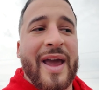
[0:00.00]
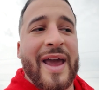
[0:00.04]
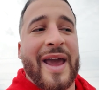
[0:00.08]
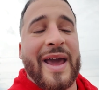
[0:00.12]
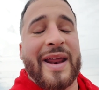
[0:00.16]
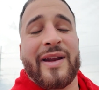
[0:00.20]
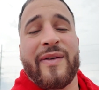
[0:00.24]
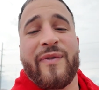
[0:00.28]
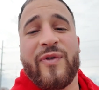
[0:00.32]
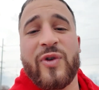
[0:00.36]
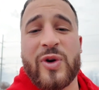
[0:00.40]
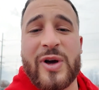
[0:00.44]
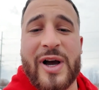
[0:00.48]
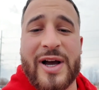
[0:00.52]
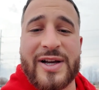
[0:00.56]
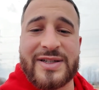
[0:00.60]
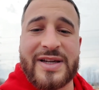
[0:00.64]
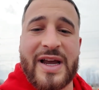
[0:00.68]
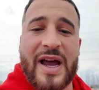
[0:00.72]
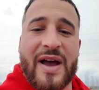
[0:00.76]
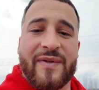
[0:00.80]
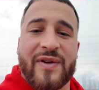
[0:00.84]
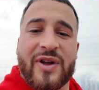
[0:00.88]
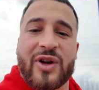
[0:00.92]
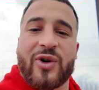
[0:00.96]
And if you guys
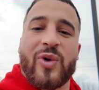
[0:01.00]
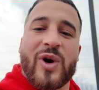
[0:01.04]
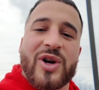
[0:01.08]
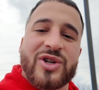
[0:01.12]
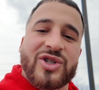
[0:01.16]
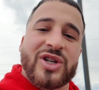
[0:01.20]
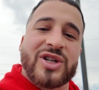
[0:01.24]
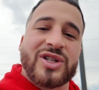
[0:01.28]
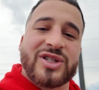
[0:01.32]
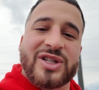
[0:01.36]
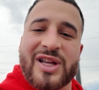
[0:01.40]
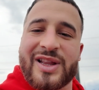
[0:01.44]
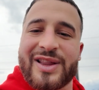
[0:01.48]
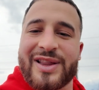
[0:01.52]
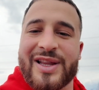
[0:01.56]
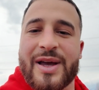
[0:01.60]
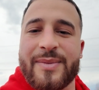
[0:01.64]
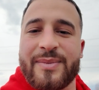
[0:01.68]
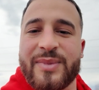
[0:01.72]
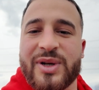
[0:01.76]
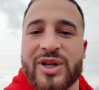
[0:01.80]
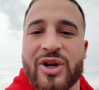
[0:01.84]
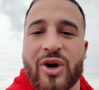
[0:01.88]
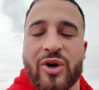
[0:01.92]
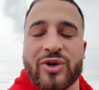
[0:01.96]
have any questions,
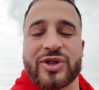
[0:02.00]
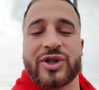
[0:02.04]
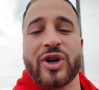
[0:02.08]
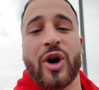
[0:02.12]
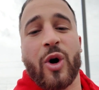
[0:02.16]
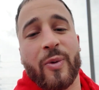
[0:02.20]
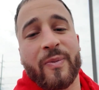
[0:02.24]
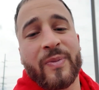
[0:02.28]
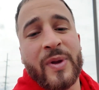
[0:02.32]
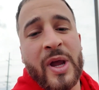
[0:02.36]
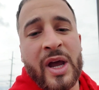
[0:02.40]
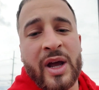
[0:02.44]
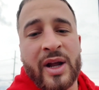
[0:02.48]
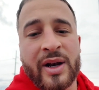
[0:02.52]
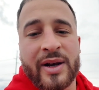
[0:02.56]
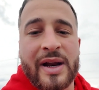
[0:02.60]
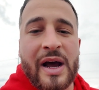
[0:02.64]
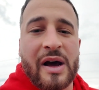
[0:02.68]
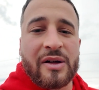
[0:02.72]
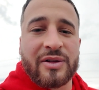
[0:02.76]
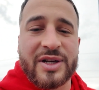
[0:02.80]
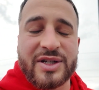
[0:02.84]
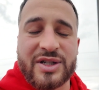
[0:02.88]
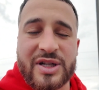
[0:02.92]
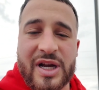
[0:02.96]
let me know. So
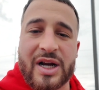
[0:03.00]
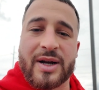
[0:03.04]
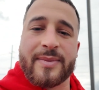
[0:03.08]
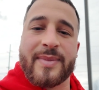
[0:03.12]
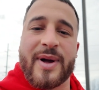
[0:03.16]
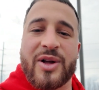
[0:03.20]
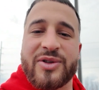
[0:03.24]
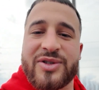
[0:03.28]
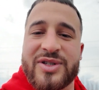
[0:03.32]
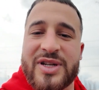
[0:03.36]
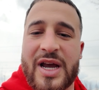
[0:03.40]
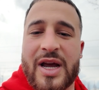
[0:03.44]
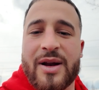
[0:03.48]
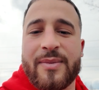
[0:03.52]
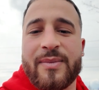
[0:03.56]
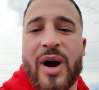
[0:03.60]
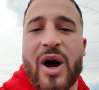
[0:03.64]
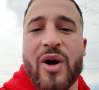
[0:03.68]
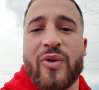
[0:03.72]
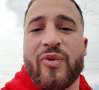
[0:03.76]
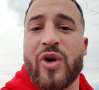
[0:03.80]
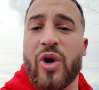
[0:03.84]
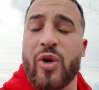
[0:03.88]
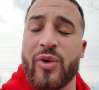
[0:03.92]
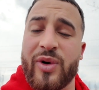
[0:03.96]
now let's talk about 10
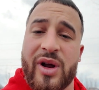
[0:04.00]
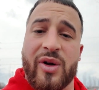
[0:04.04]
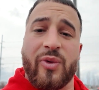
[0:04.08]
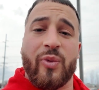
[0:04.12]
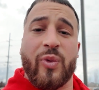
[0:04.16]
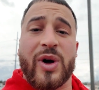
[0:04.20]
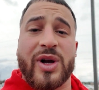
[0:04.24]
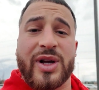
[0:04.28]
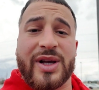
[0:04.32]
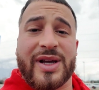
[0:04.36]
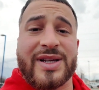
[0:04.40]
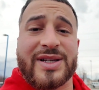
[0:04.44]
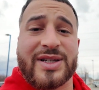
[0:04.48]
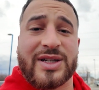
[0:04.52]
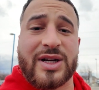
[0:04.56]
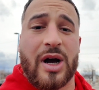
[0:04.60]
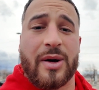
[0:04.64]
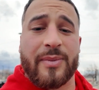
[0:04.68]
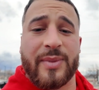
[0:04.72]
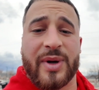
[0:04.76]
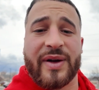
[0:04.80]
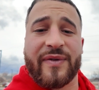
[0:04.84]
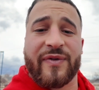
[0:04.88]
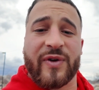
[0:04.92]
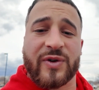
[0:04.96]
Mile Road and what is
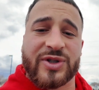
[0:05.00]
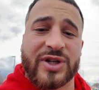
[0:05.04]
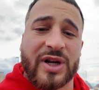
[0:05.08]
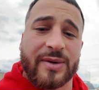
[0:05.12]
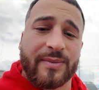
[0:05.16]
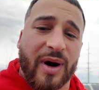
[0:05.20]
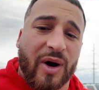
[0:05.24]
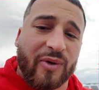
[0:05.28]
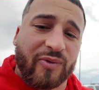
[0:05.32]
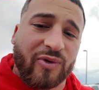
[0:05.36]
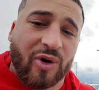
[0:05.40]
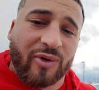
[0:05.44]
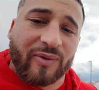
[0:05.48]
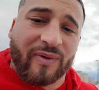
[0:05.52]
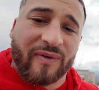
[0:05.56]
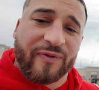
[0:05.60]
coming for 10 Mile Road.